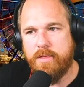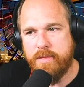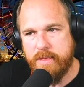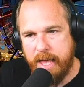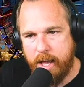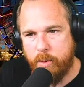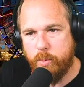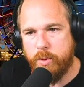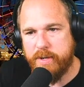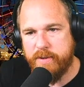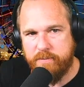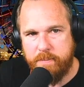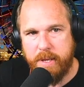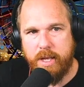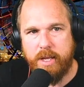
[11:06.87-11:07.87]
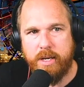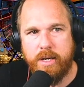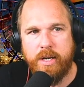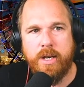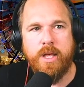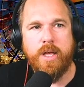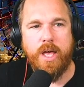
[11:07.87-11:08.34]
That would have
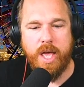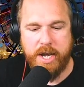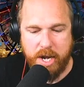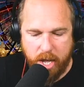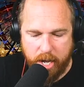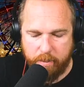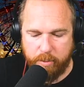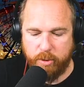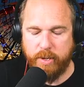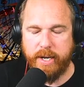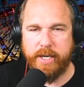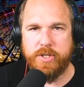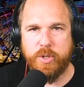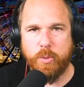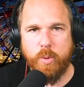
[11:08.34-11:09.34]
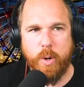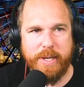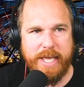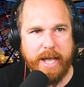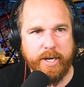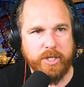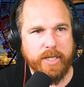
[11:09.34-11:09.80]
been an upgrade to what
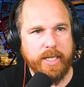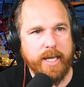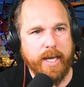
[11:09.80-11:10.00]
we actually